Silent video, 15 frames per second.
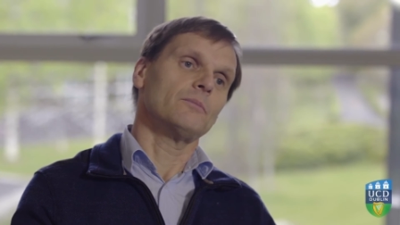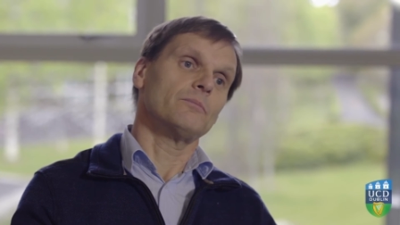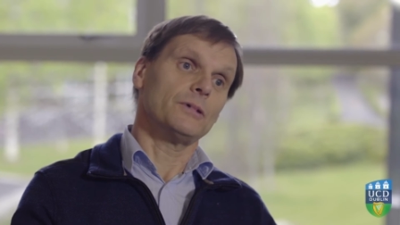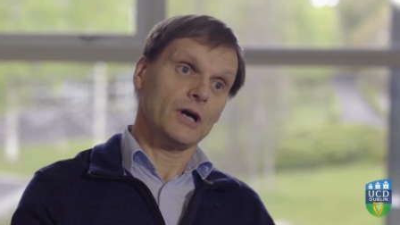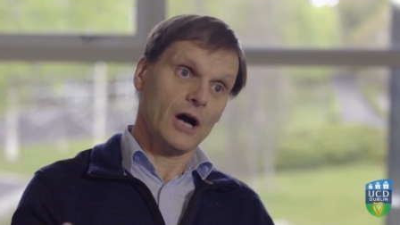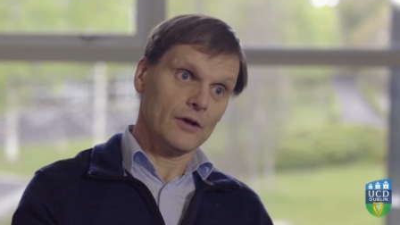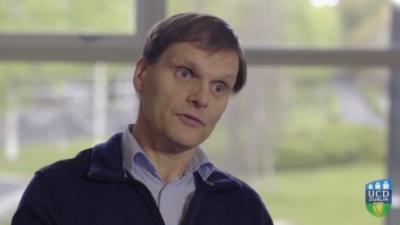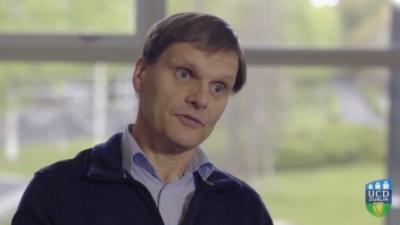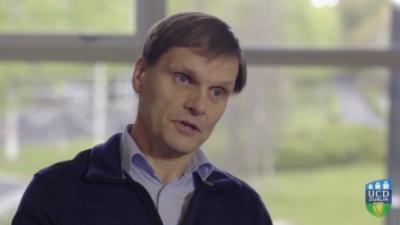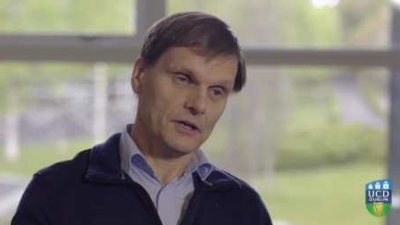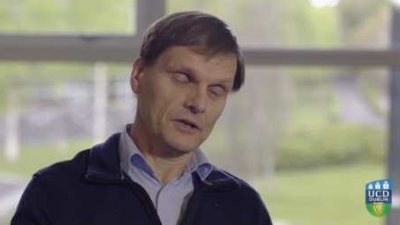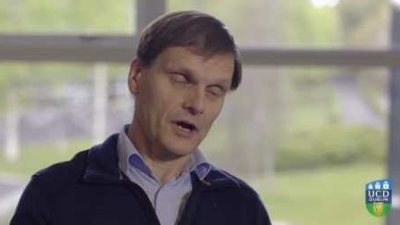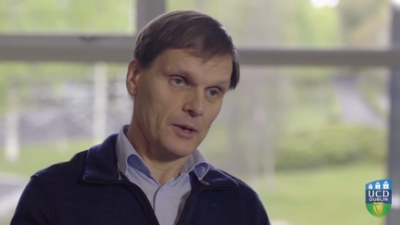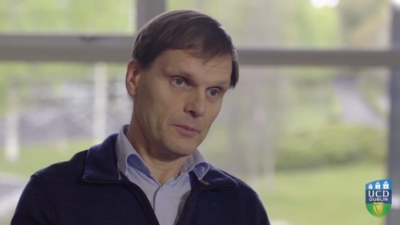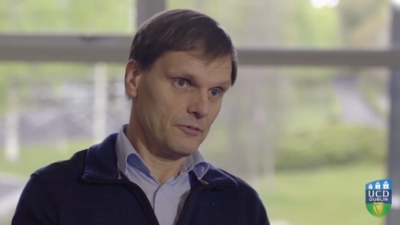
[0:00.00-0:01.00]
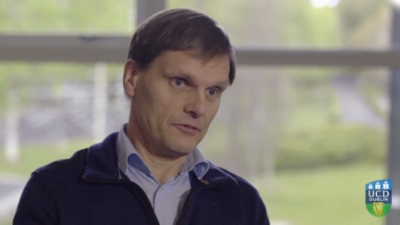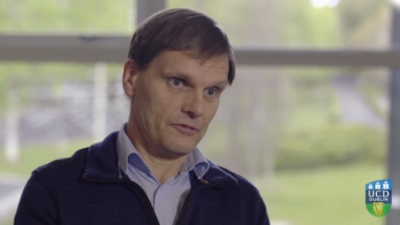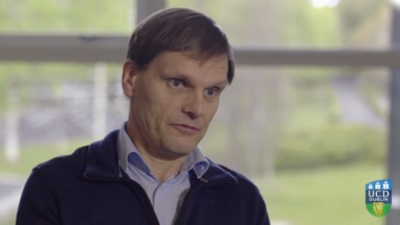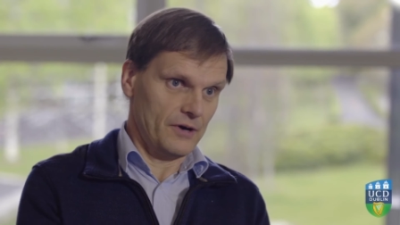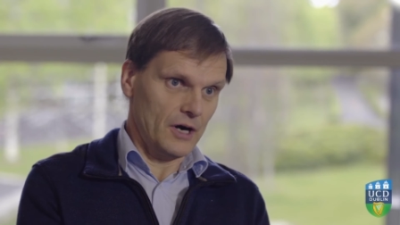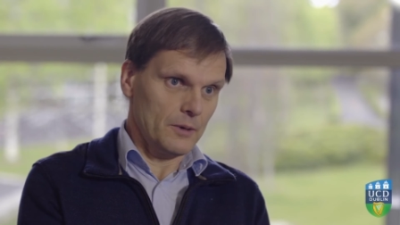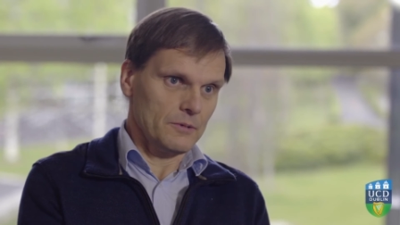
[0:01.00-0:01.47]
because of the type of the
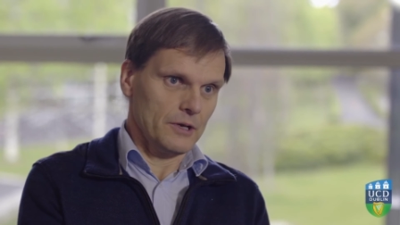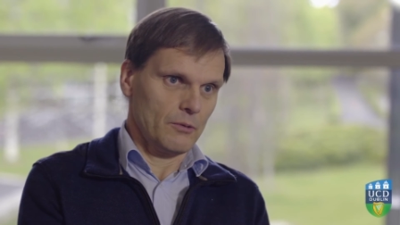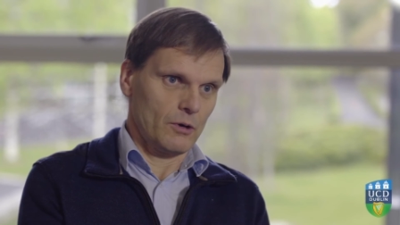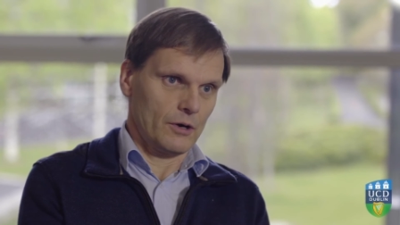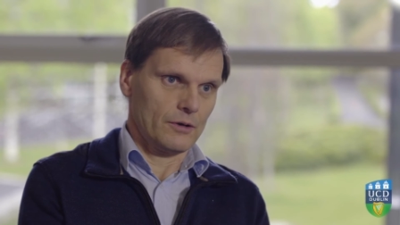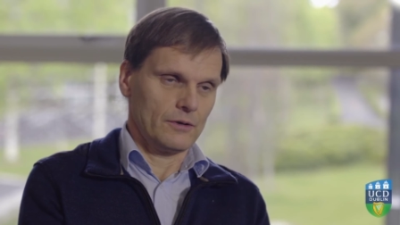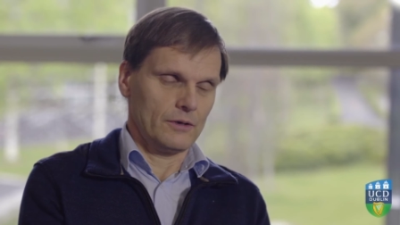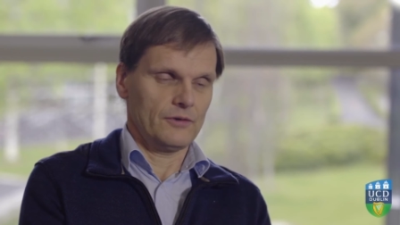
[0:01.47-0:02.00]
firm they work in.